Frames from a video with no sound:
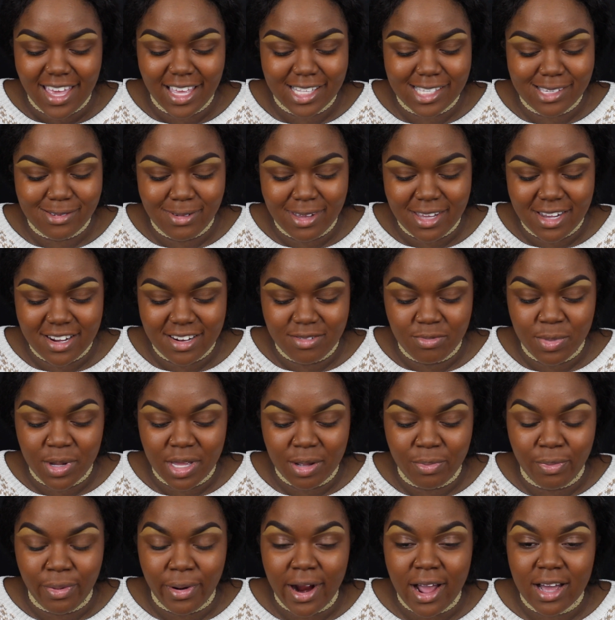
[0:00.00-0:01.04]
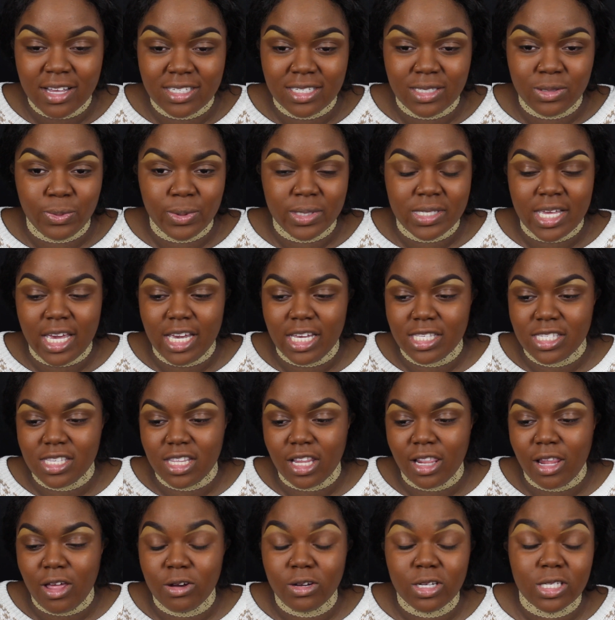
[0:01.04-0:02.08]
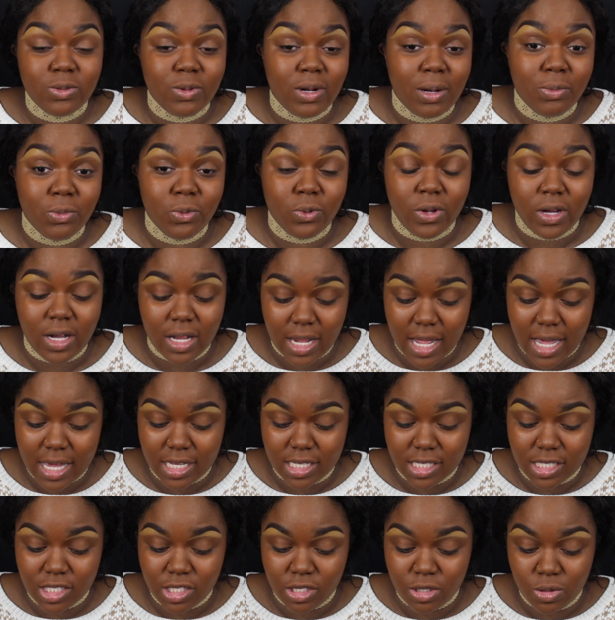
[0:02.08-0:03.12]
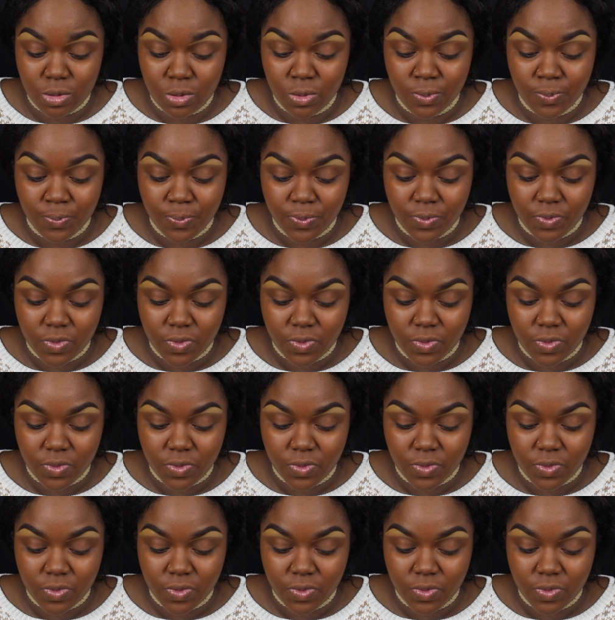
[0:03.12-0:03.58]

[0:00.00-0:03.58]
It's weird, but brows is what takes the longest when I'm doing clients too,